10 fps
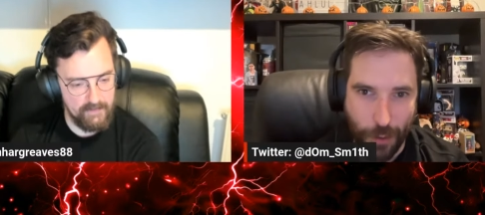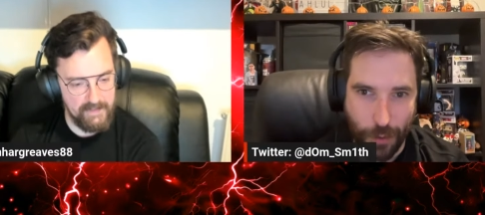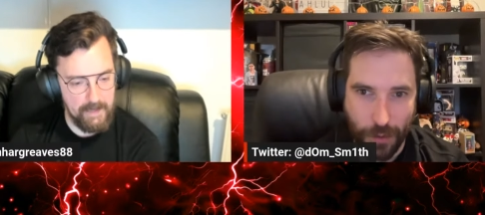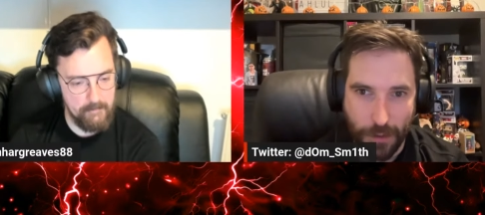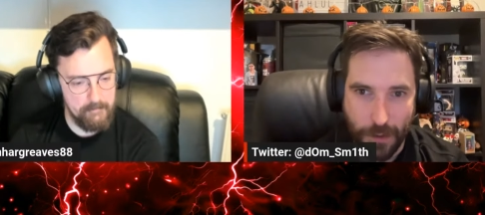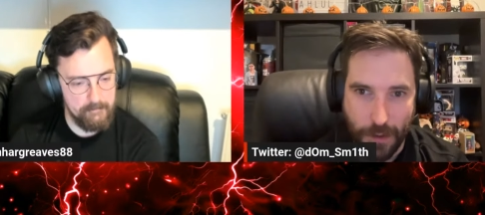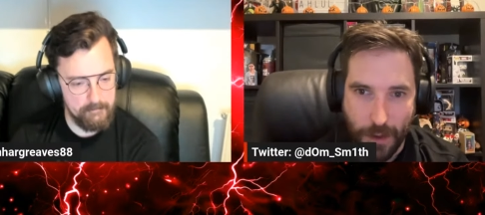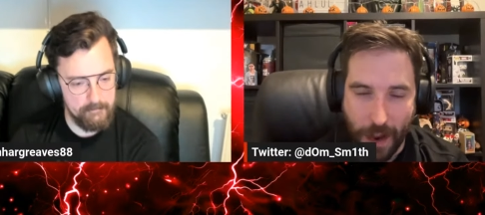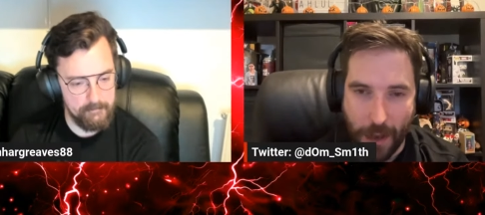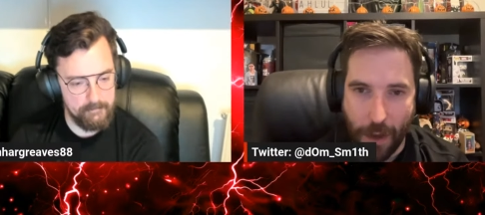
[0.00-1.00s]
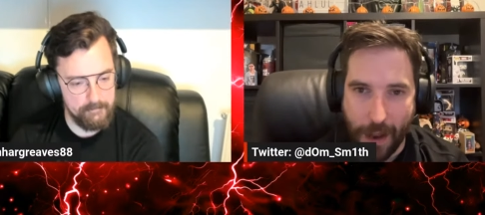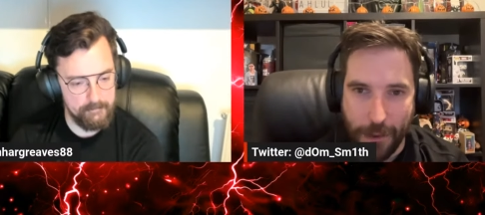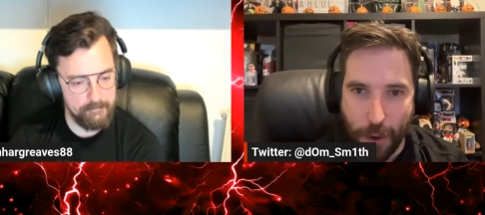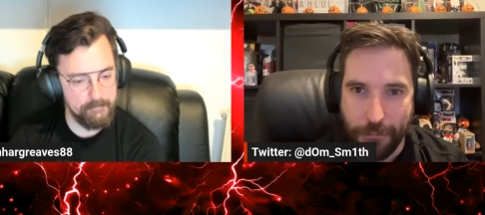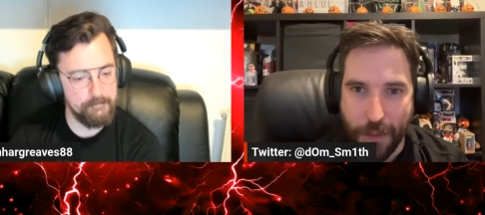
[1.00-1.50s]
Speaker 1: Yeah, I, I
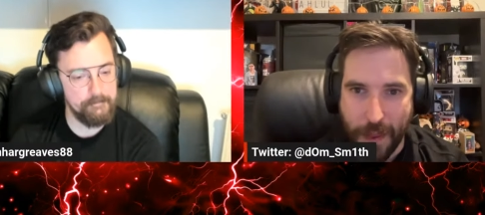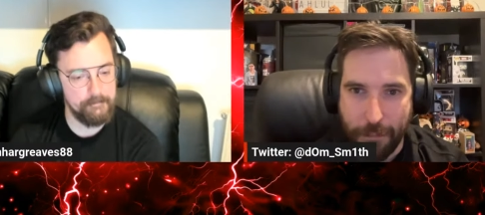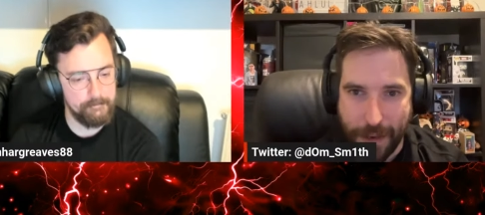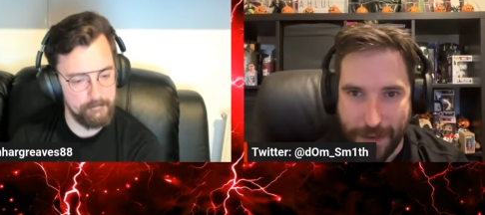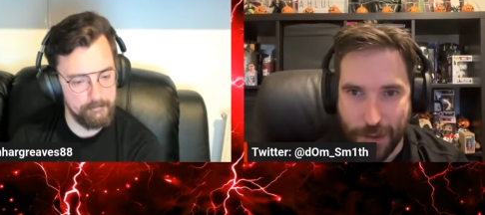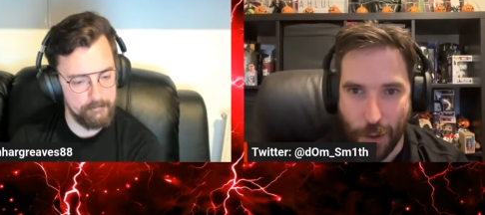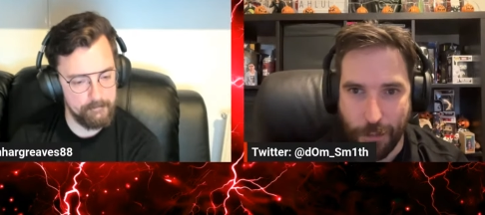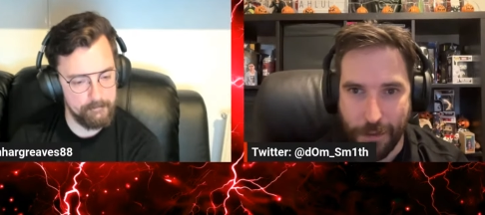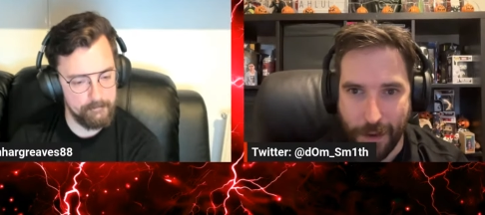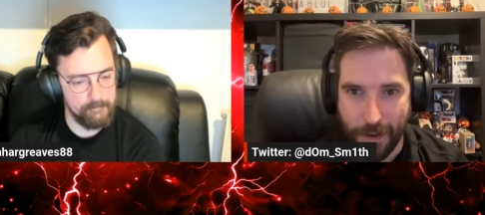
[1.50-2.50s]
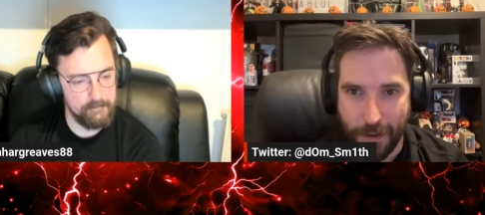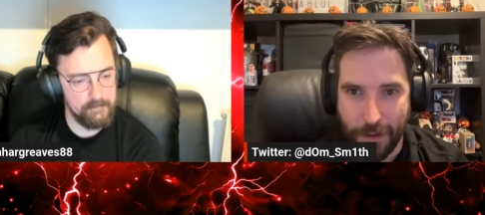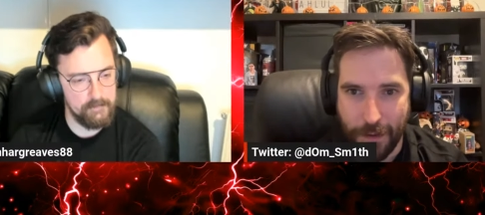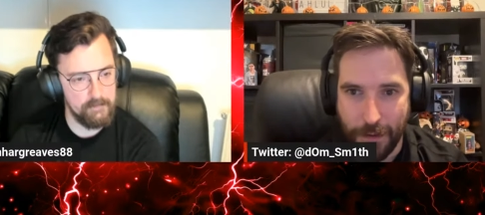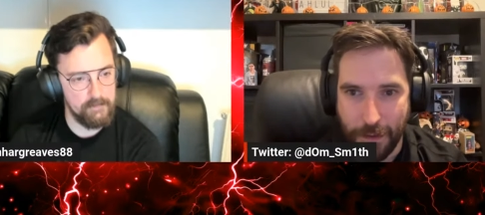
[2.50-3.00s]
love that they picked up the.
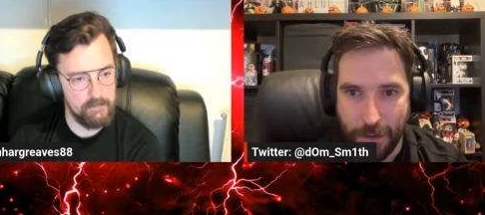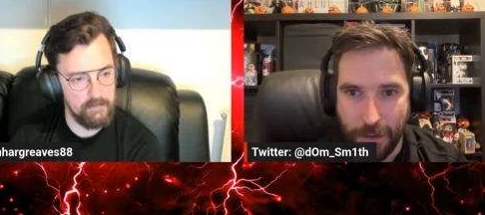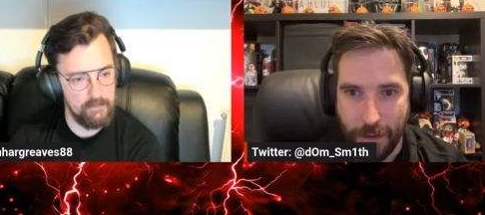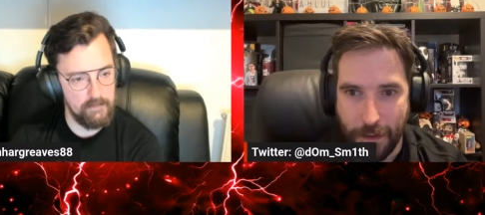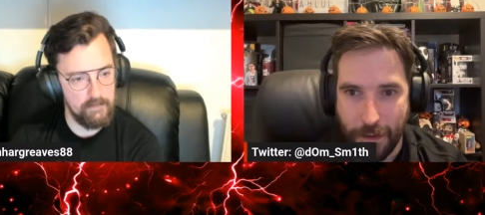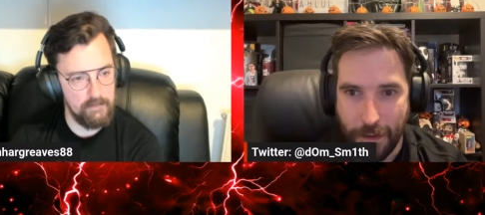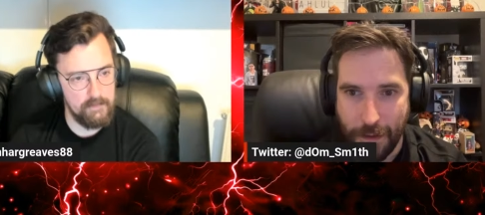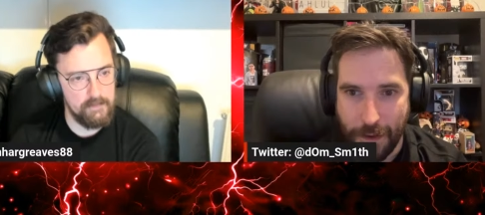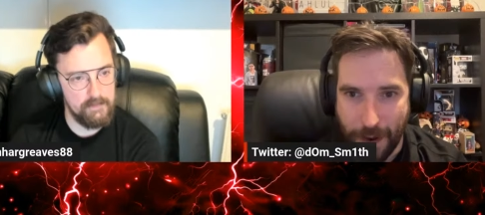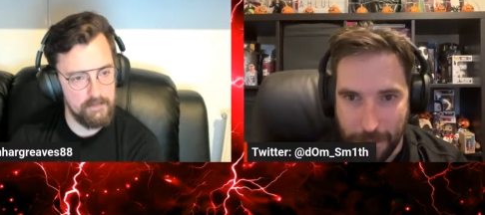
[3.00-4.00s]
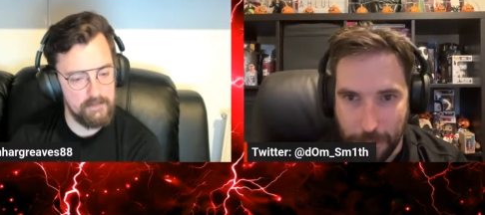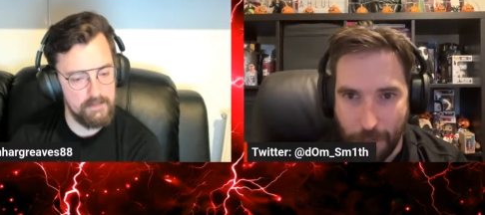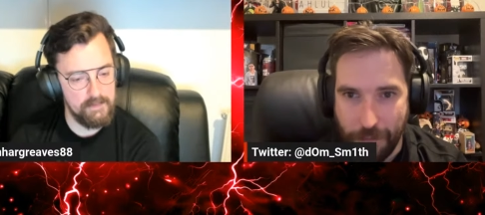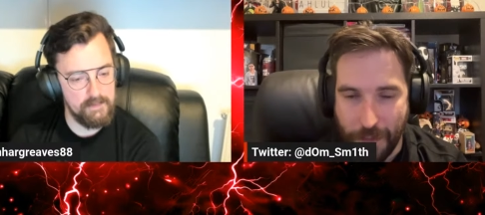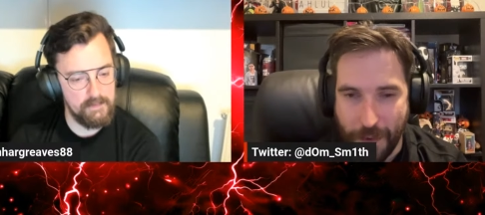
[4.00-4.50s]
I love
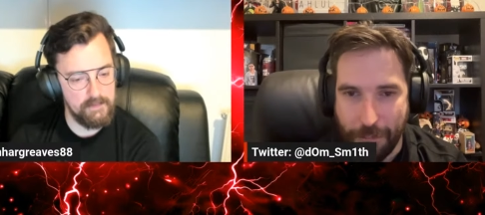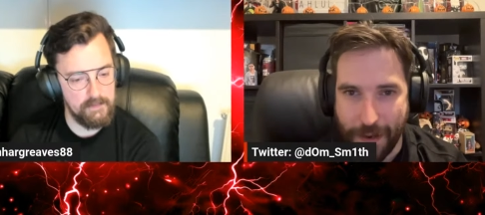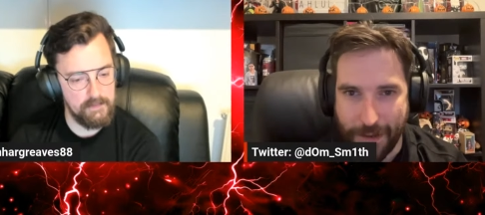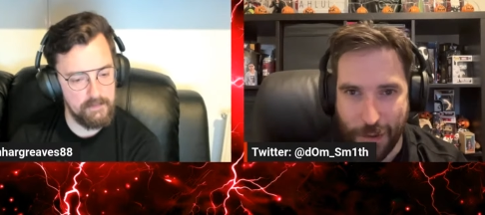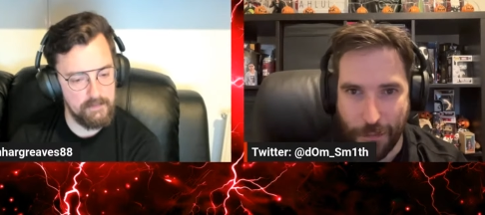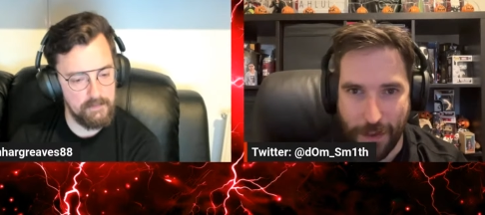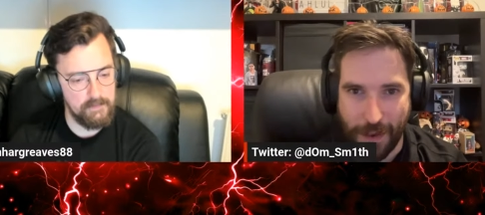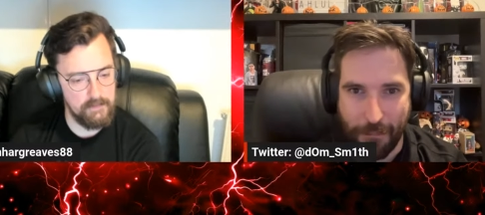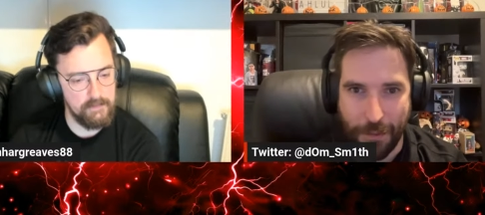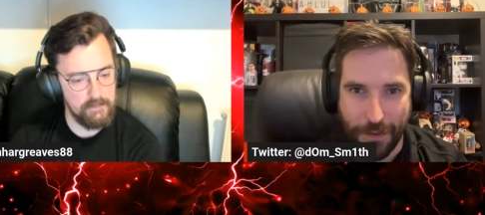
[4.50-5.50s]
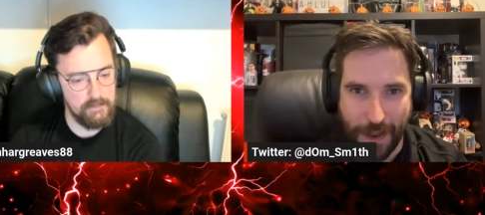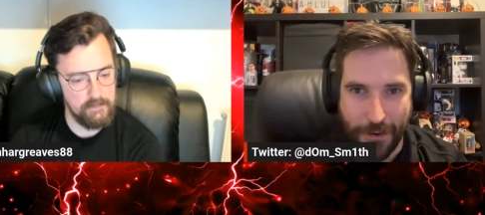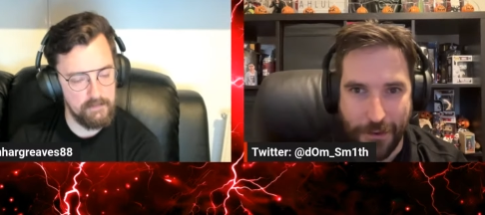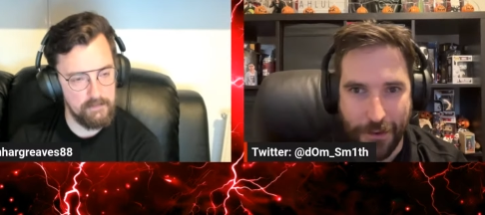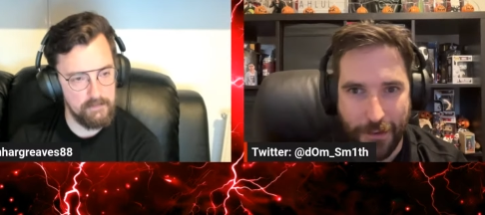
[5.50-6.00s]
that they picked up the lamp at the
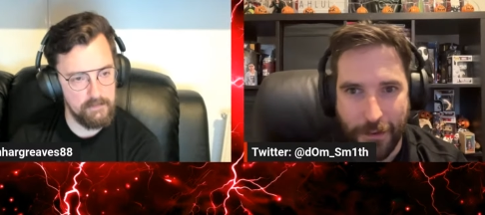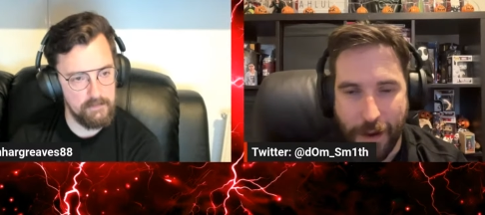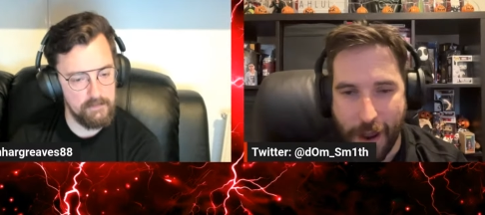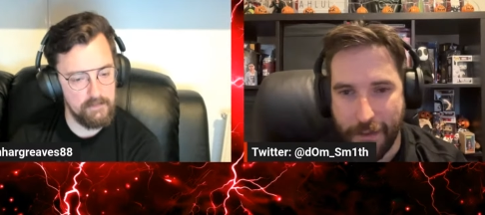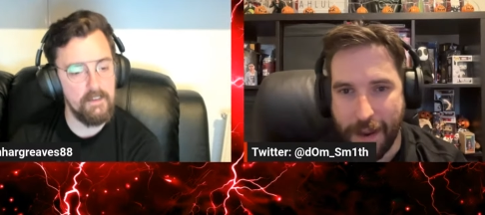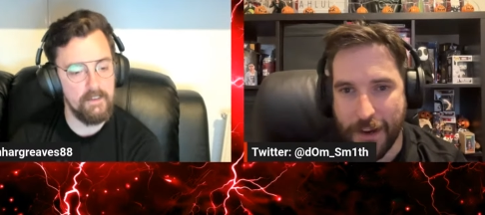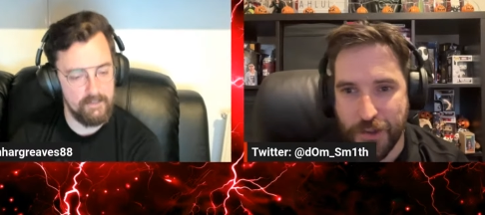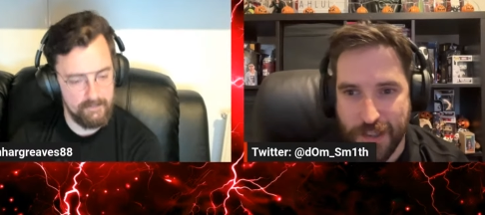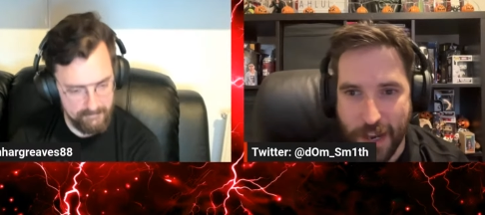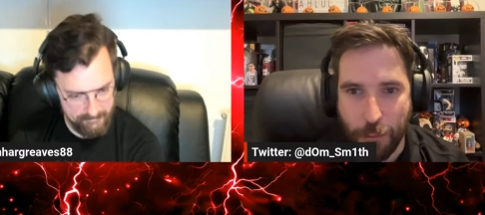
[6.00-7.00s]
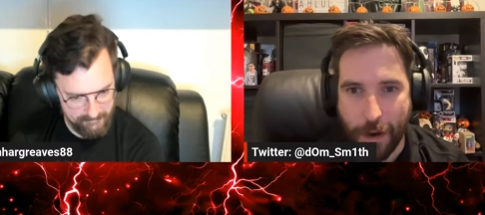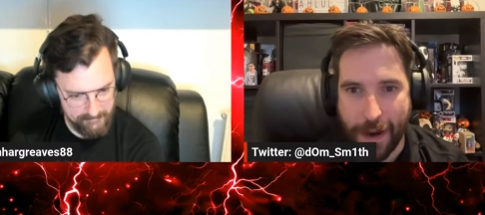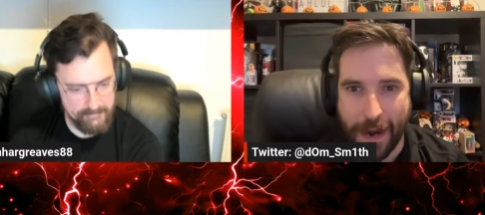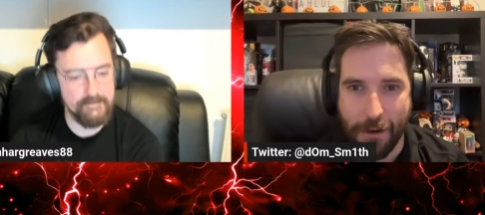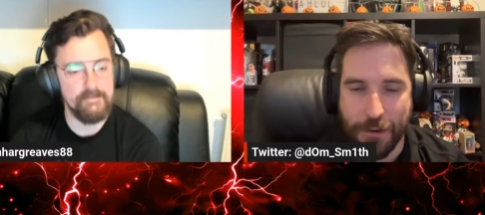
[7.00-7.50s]
end, and they actually said we're
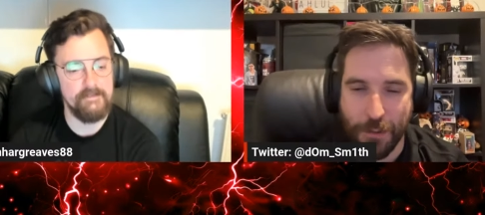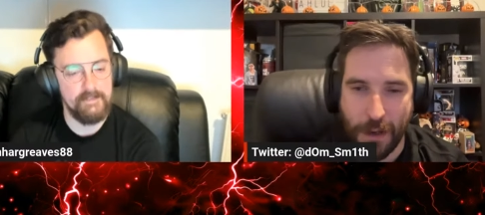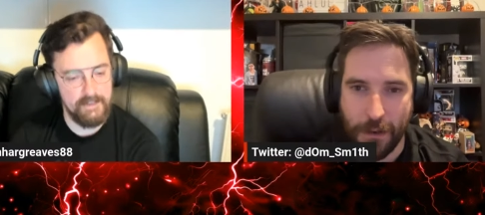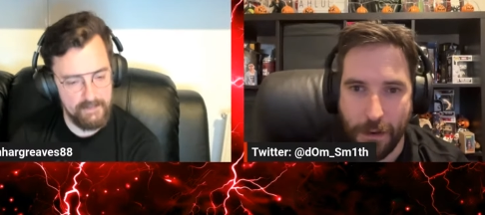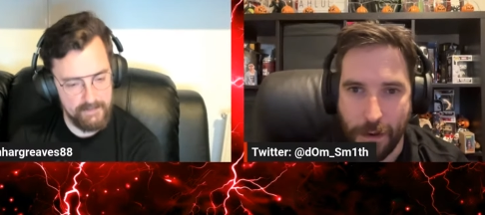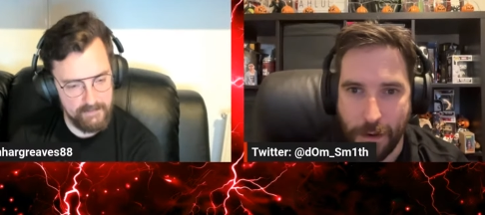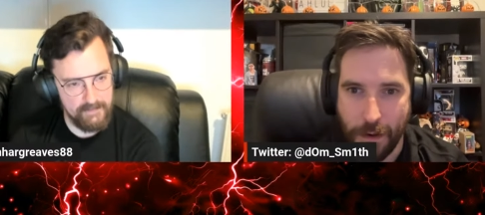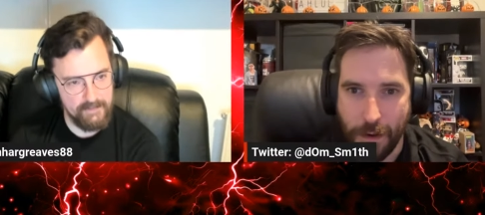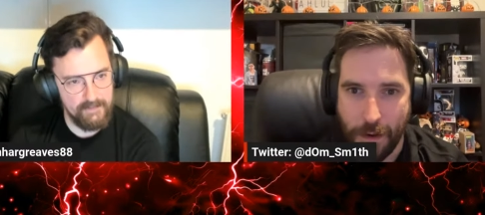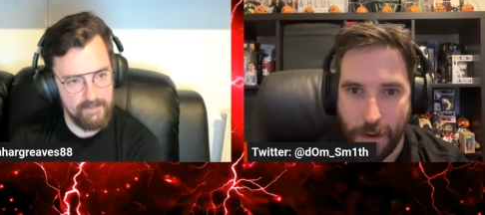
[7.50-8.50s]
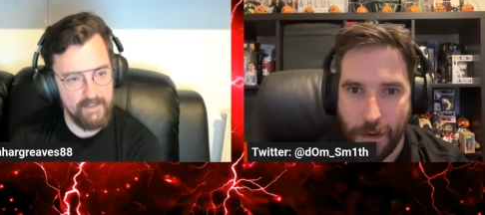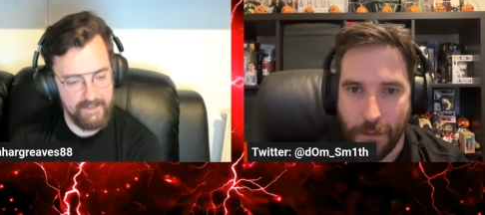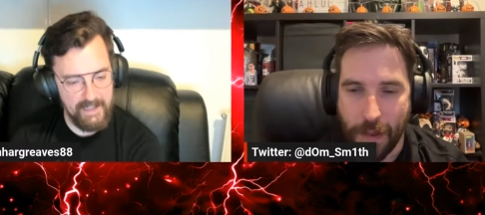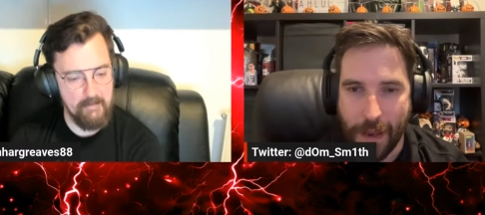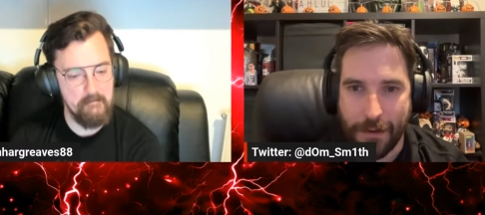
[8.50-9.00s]
here as well.
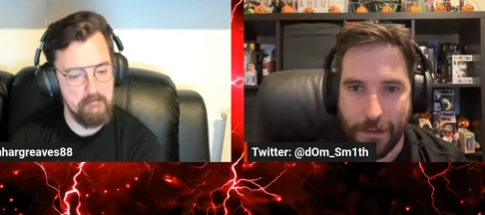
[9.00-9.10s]
Yeah. Like,